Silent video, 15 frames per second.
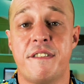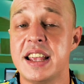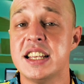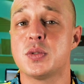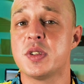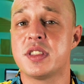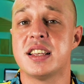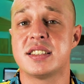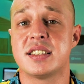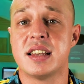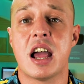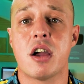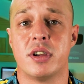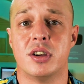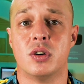Faced with this
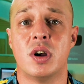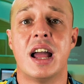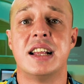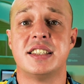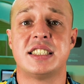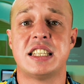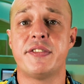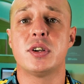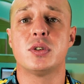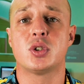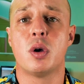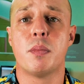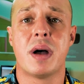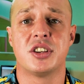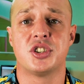scenario, it is difficult to
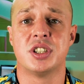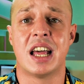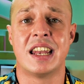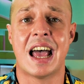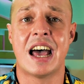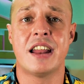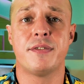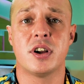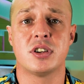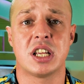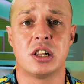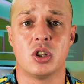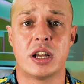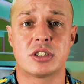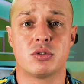imagine an adverse
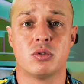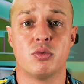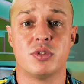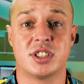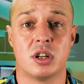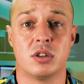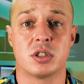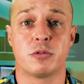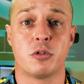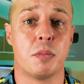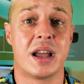electoral result for